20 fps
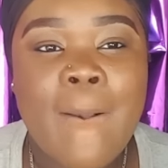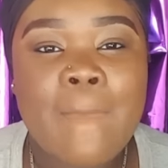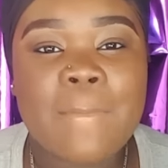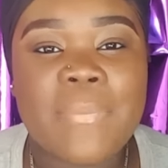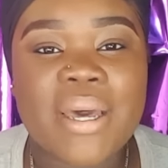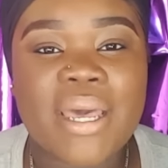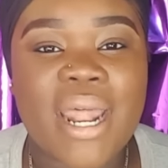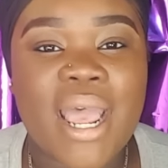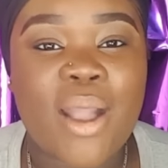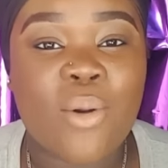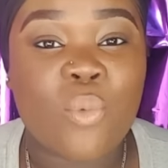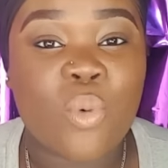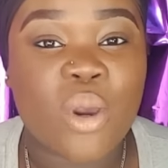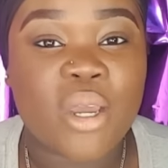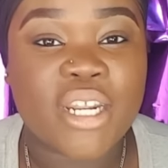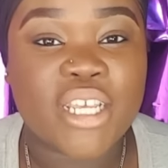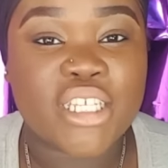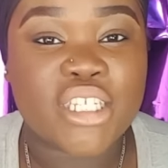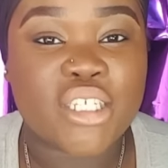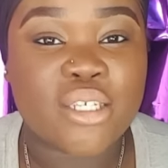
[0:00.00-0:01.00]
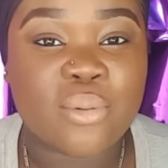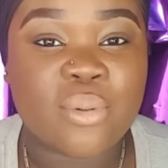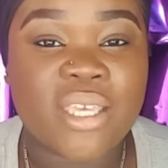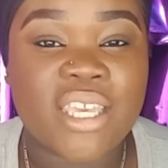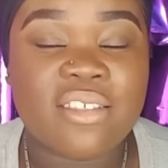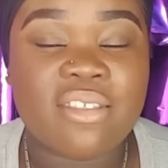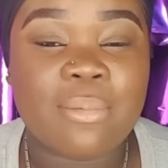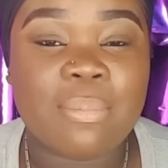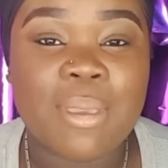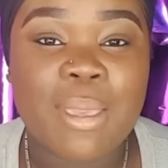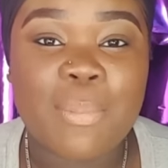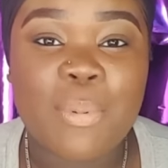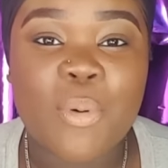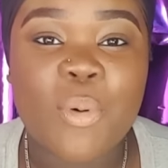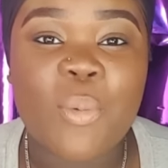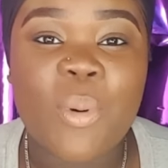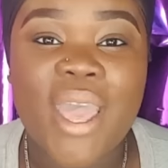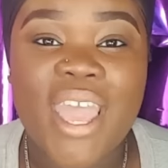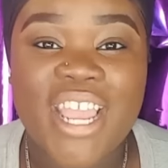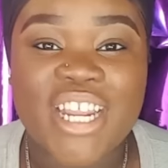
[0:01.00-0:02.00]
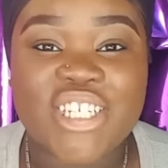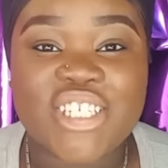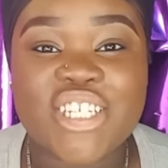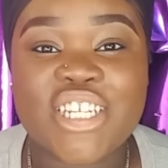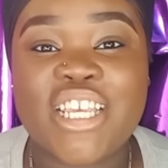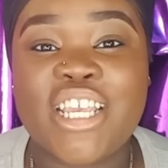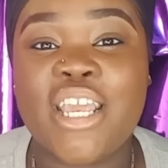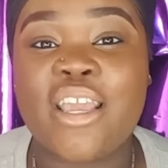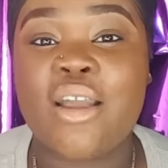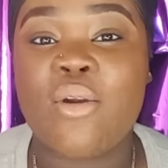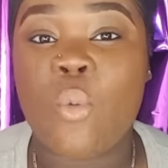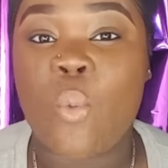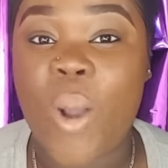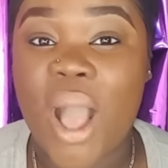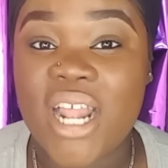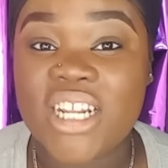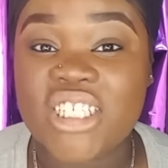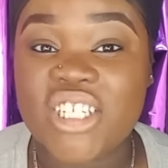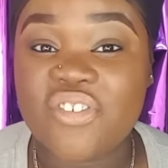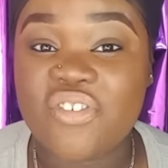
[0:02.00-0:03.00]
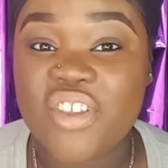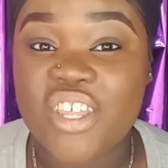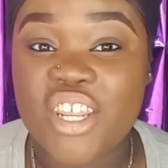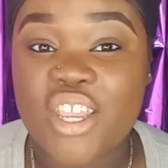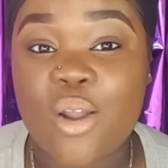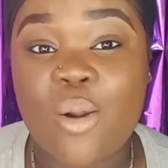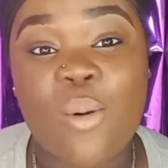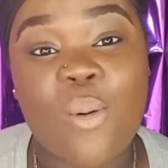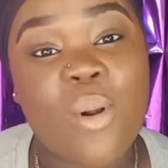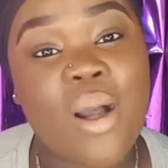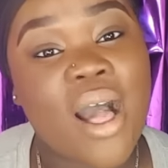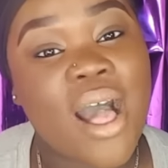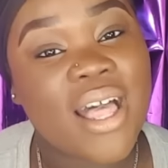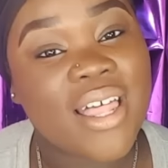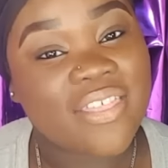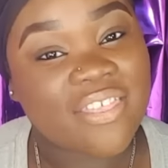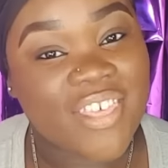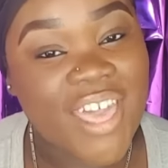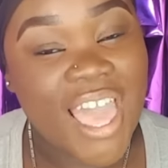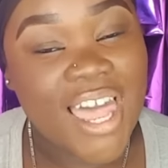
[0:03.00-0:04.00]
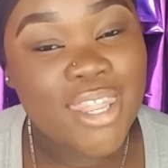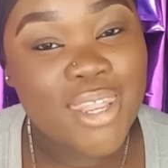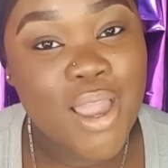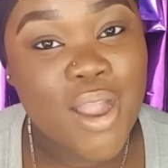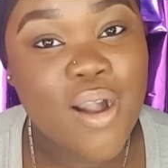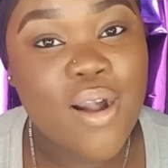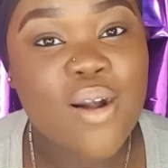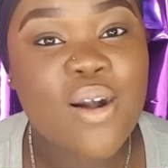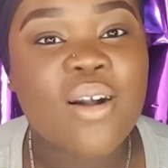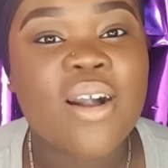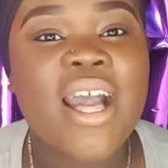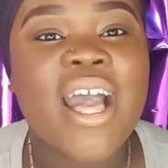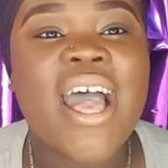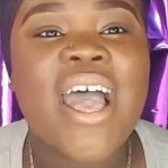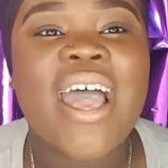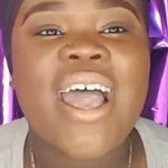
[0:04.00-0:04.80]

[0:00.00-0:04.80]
But I wanted to give the people who actually watched the video that long